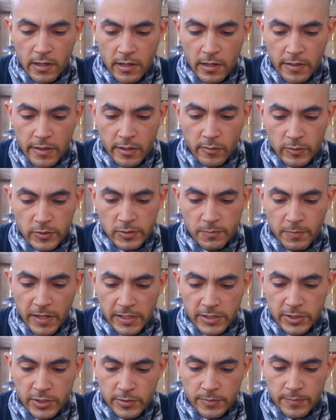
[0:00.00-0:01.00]
They will
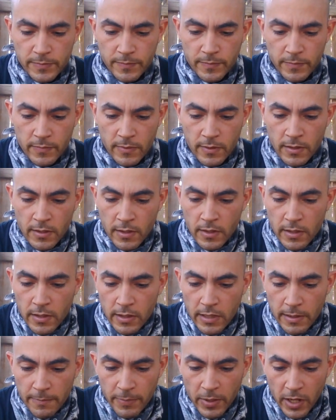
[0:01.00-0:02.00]
spot you.
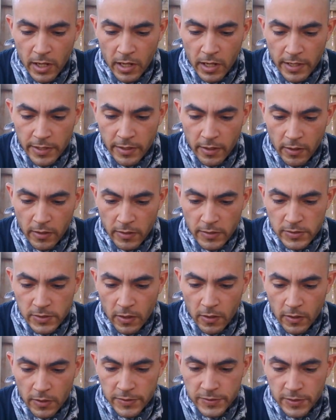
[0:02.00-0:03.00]
That pod is
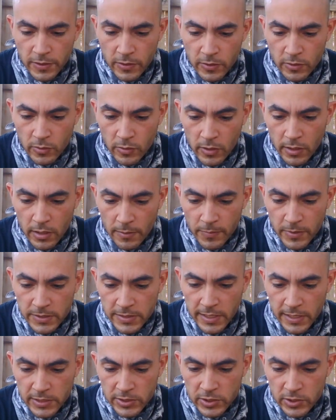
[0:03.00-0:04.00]
also a
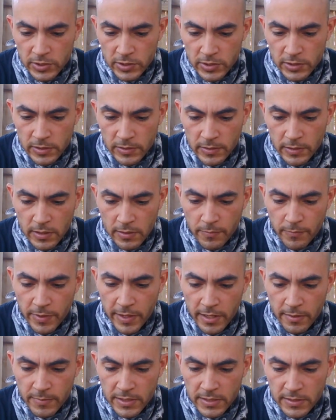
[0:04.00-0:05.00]
potential
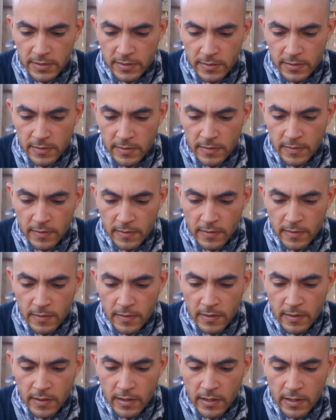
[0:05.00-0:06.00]
impediment.
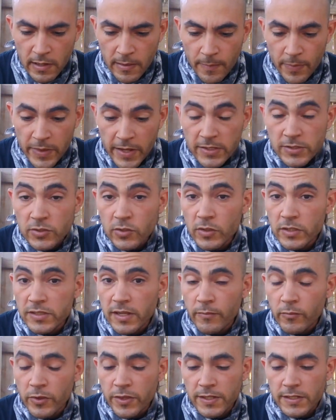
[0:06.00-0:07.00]
As soon as
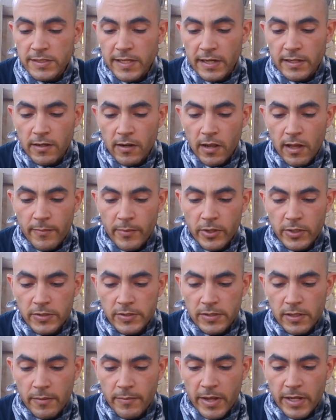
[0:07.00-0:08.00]
I'm within 10
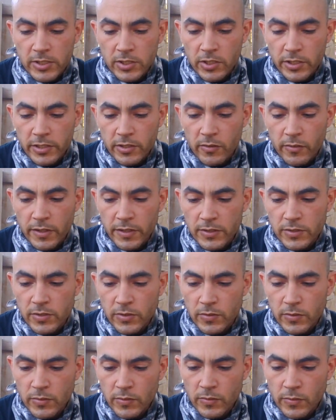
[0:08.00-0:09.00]
kilometers, I'm actually going
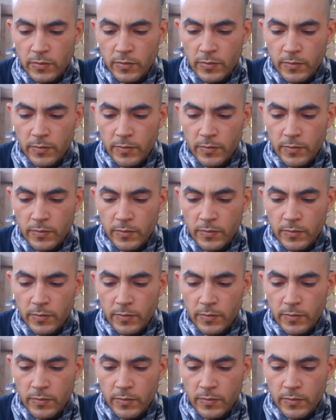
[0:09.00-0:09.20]
to